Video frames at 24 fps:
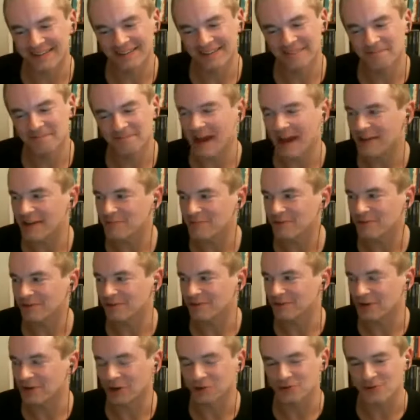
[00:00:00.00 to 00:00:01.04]
aspects of
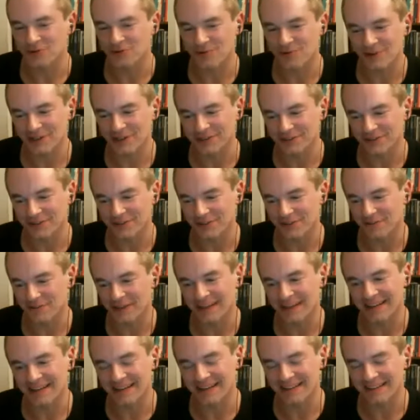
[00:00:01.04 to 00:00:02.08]
cultural relativism that
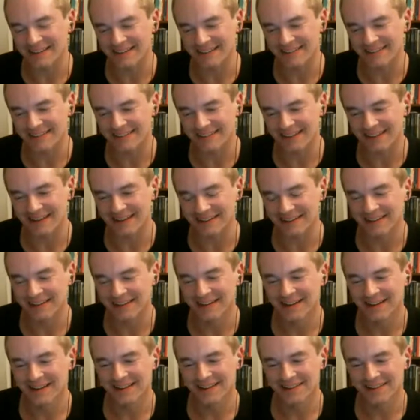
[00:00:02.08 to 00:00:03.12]
get into this, like
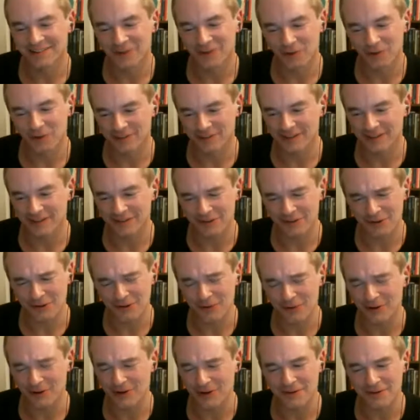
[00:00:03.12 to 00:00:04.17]
this whole sentence. Who
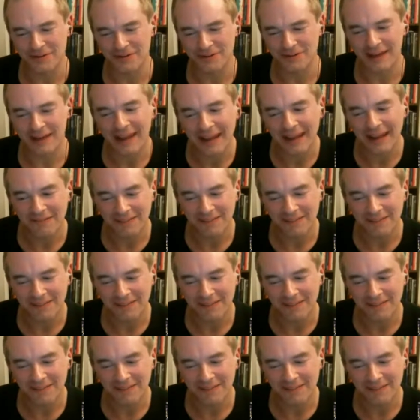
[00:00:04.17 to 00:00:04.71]
are you to say?